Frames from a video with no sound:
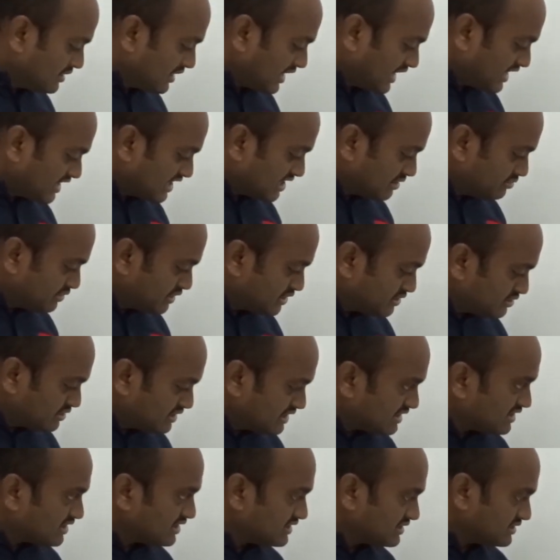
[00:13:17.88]
And coming to
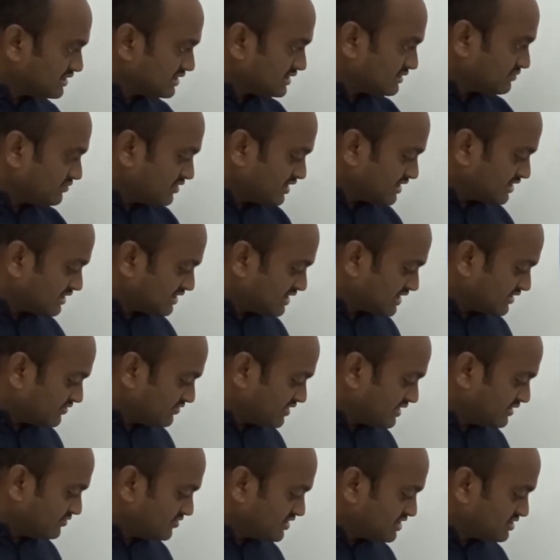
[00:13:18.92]
the
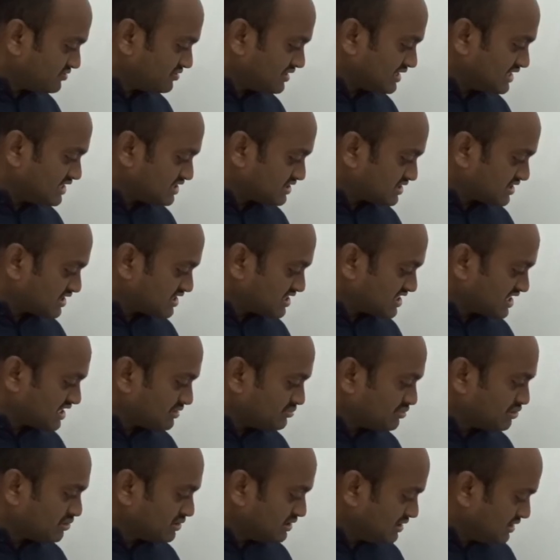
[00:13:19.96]
one which we are
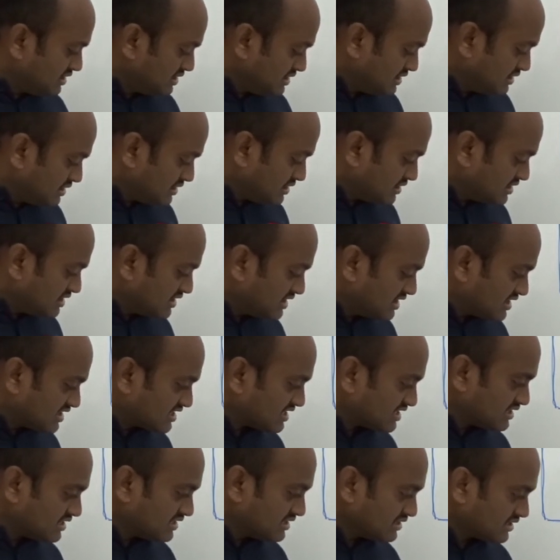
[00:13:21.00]
discussing about,
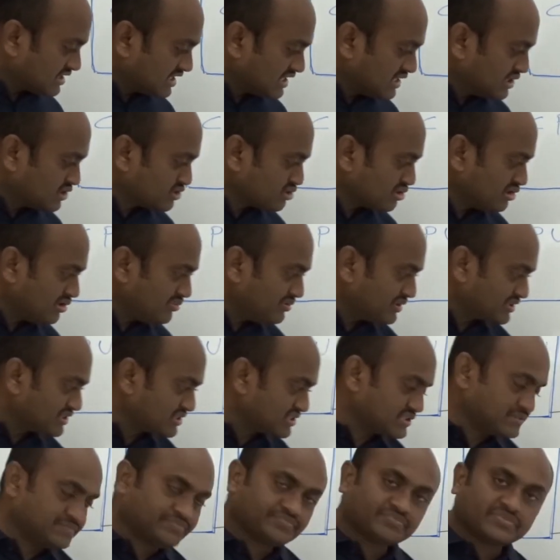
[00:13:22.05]
the control
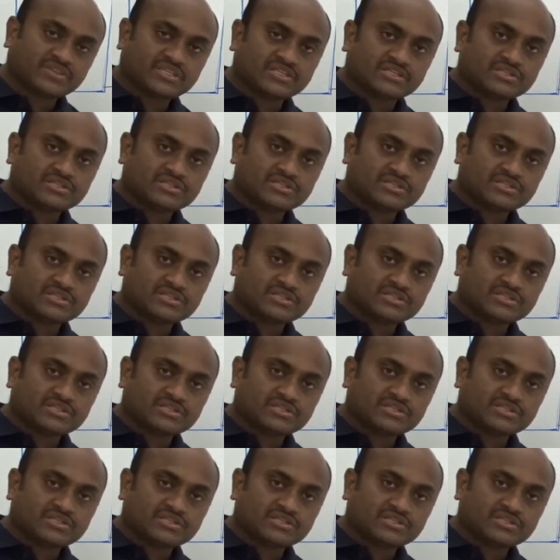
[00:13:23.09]
bus.